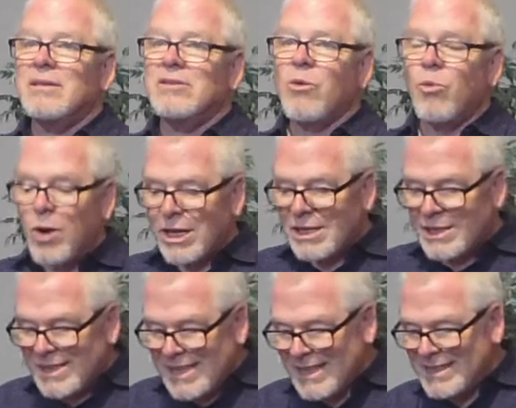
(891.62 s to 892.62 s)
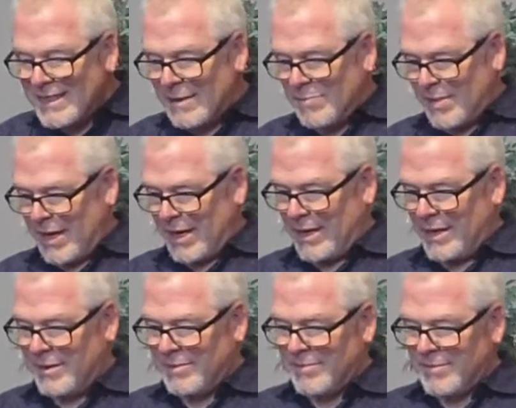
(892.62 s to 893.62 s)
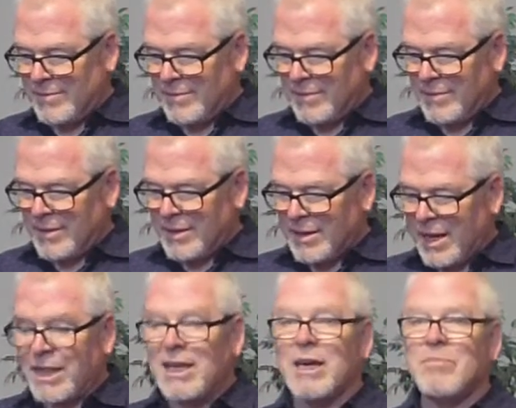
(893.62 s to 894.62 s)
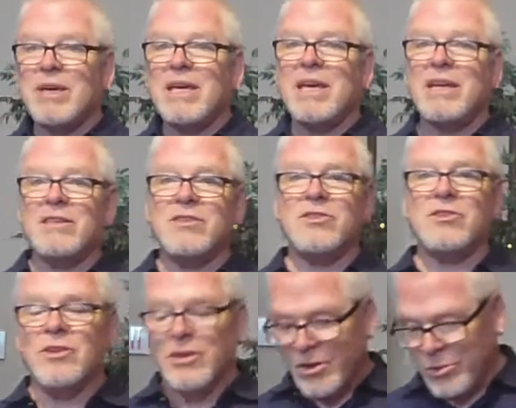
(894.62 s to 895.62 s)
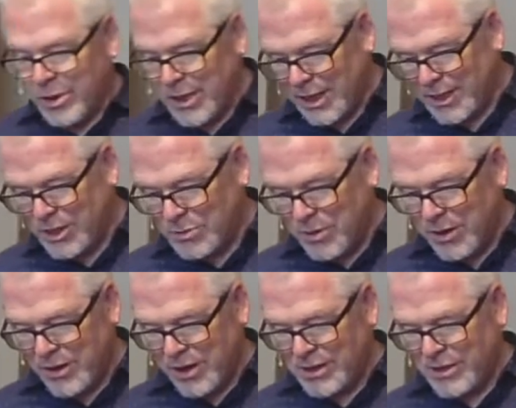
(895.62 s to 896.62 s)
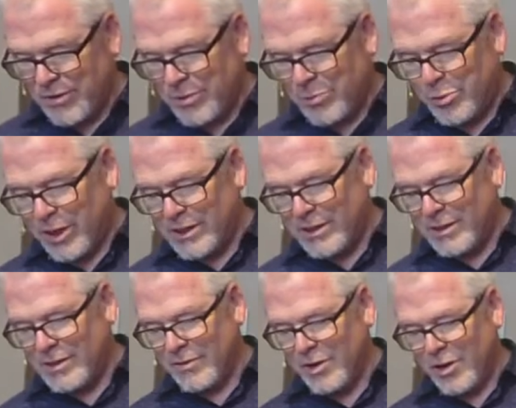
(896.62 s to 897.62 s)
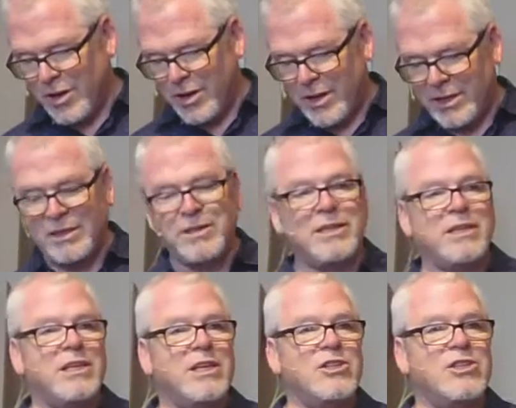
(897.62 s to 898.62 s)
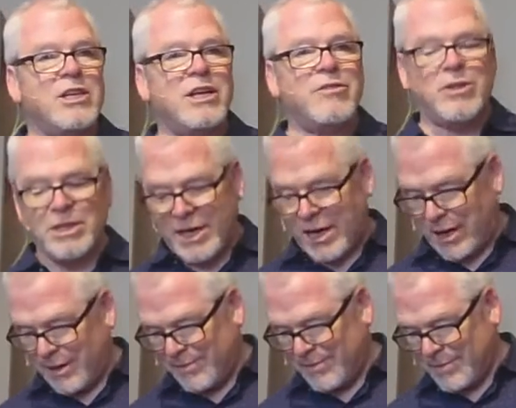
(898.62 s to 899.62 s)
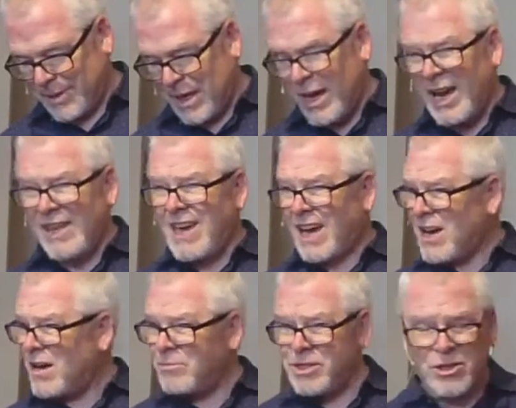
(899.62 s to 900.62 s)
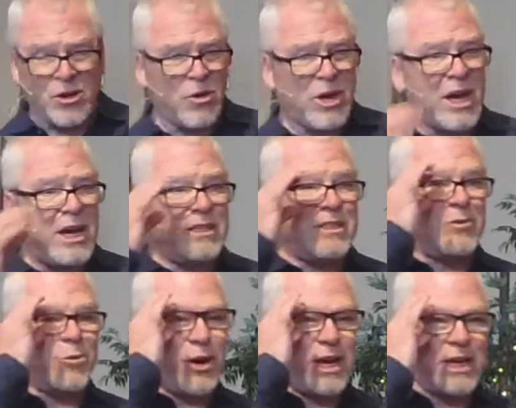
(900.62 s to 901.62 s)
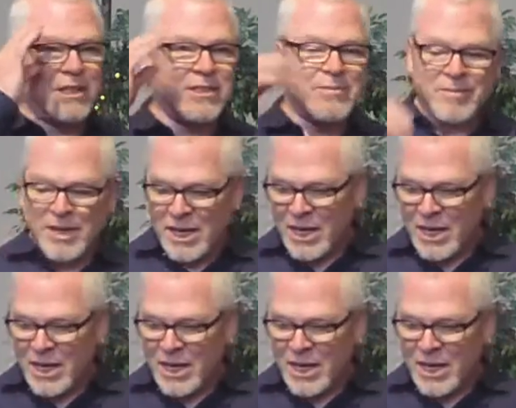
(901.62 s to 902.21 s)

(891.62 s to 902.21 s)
So what does it mean? I think it begins with an experience of the presence of God each and every day. And that comes in all kinds of ways.